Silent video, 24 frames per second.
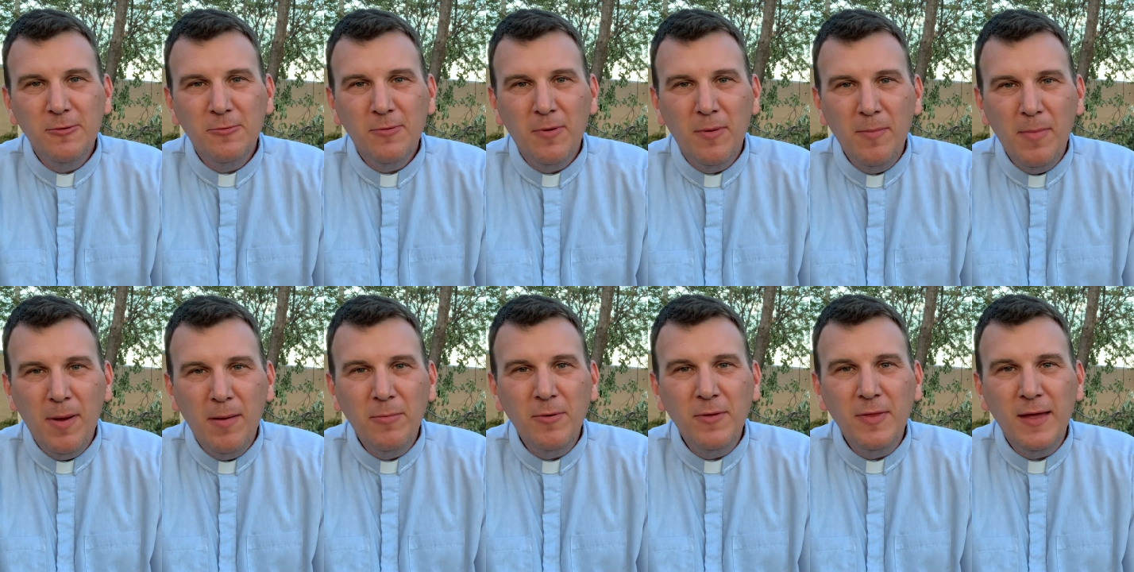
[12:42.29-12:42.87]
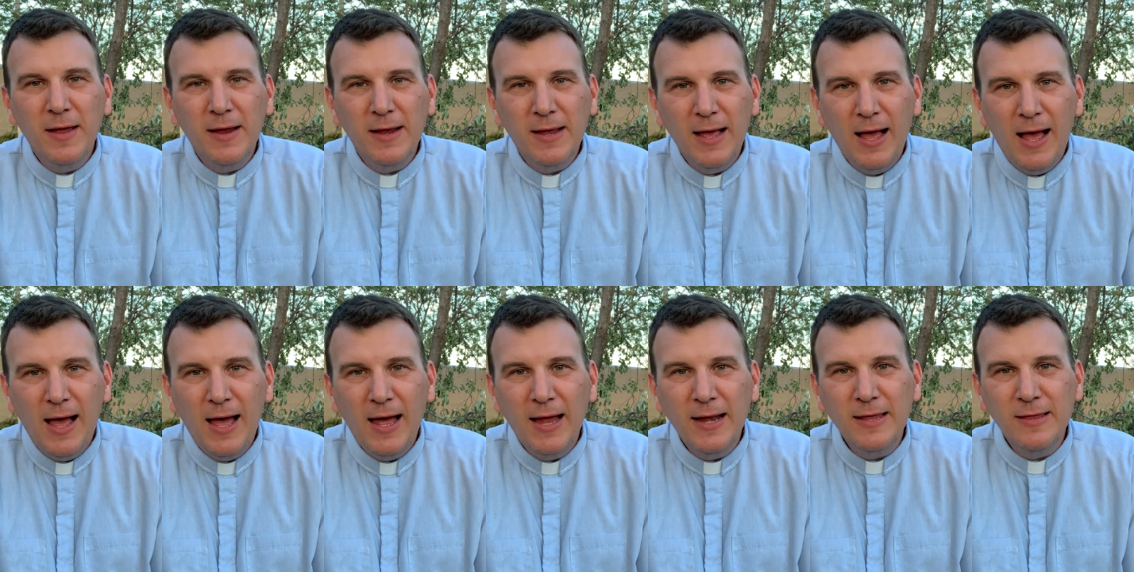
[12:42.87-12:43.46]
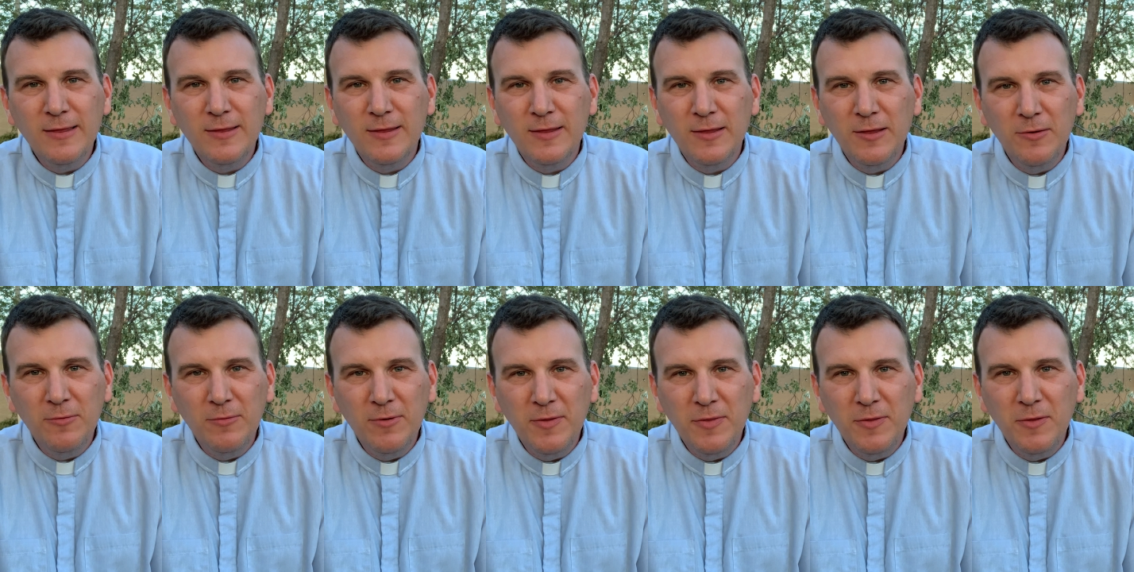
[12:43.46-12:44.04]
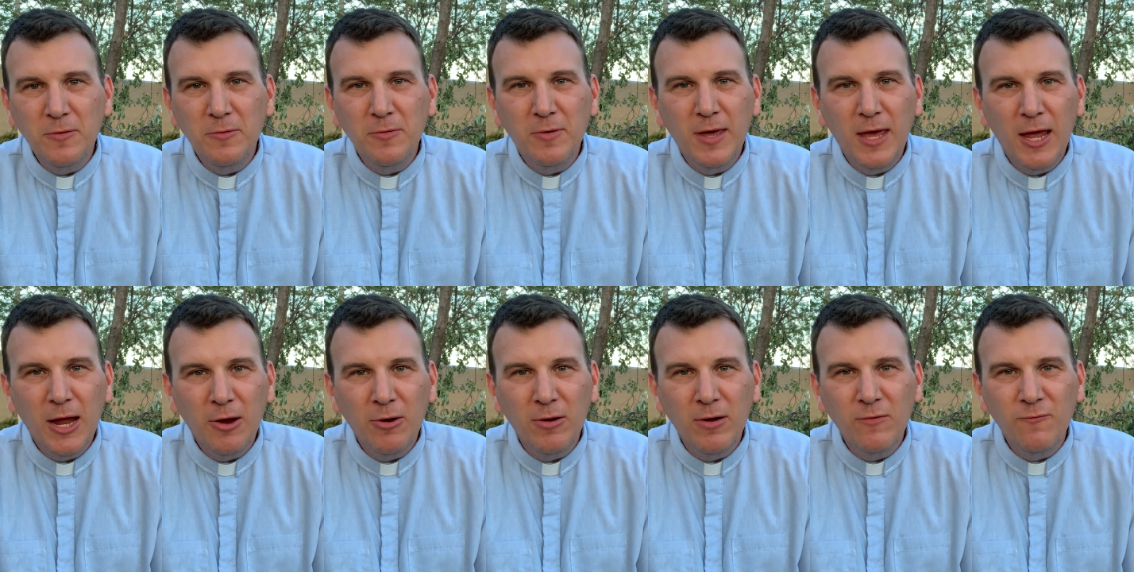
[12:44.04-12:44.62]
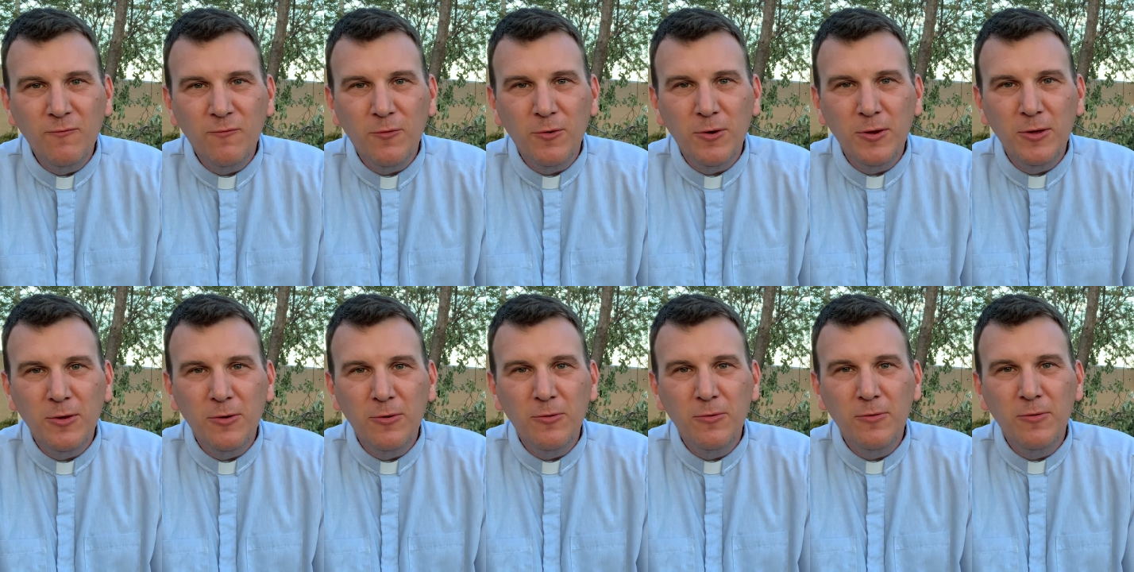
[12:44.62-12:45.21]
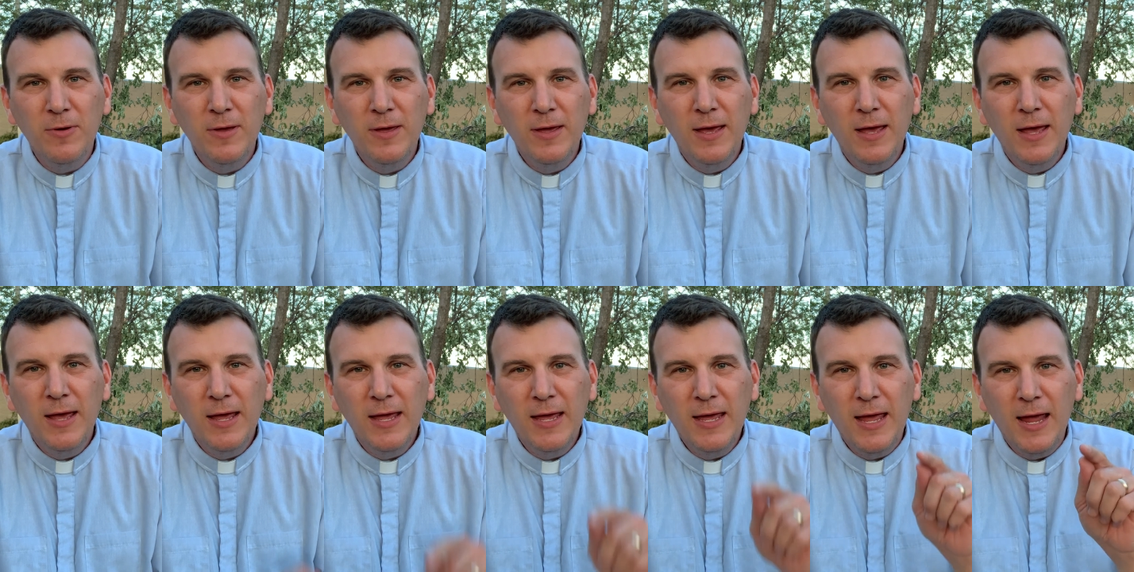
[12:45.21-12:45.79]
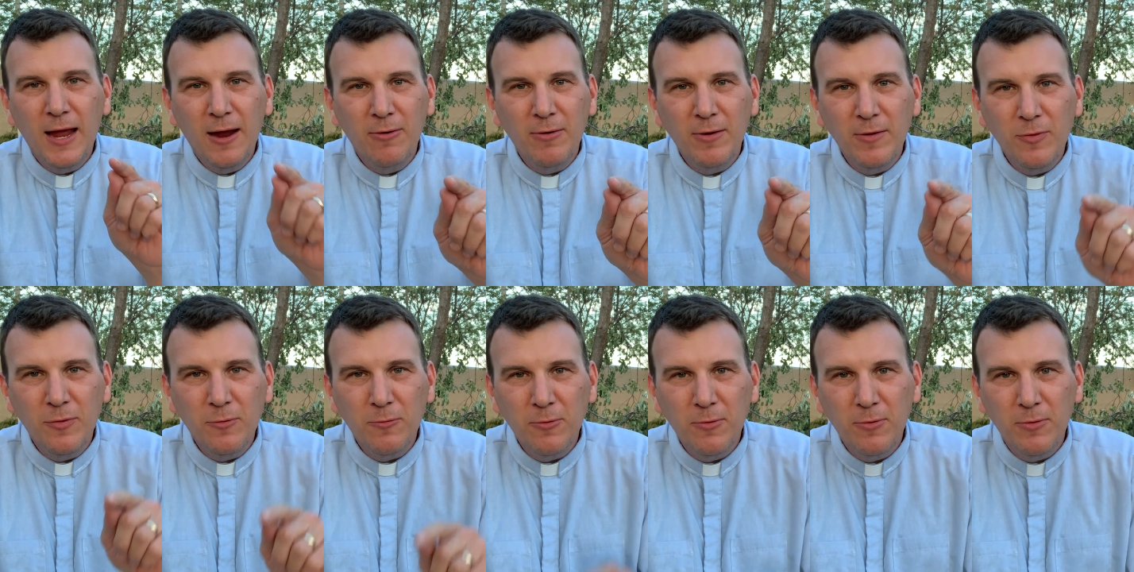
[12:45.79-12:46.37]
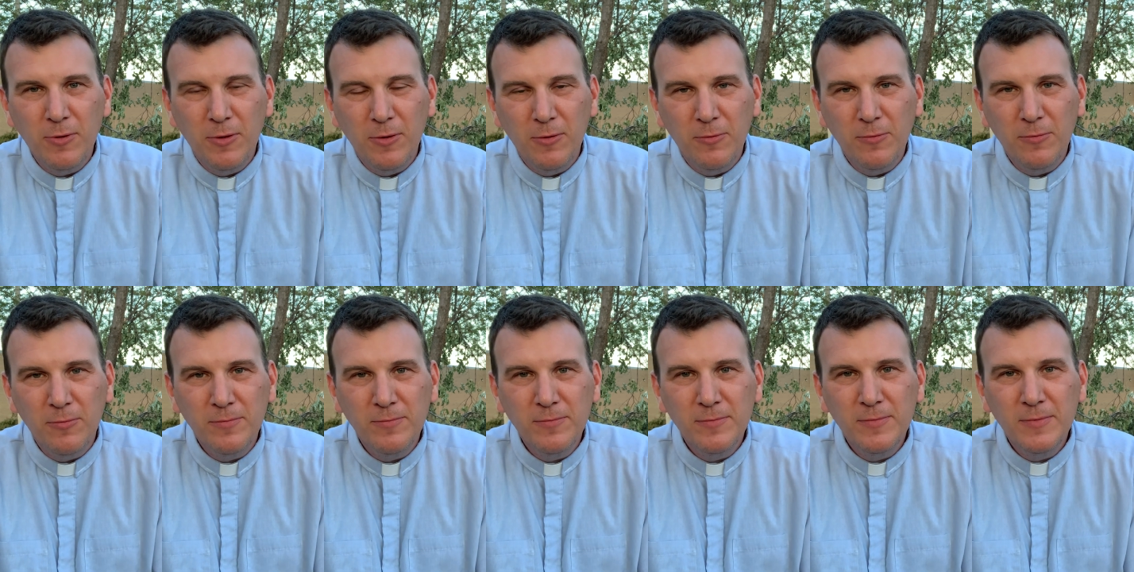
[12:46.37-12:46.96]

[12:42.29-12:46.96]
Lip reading: Remember that God is still with you, caring for you, caring through you.